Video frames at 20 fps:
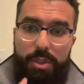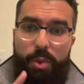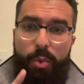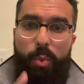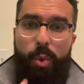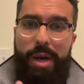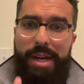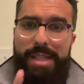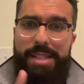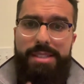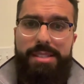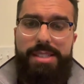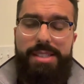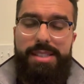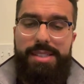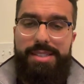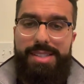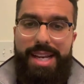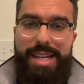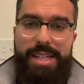What is the
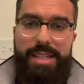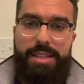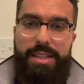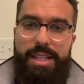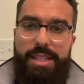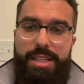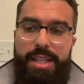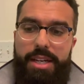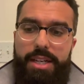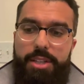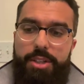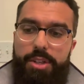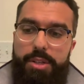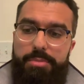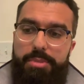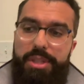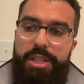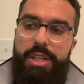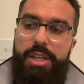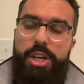second thing that it
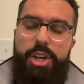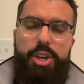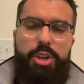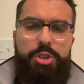could be?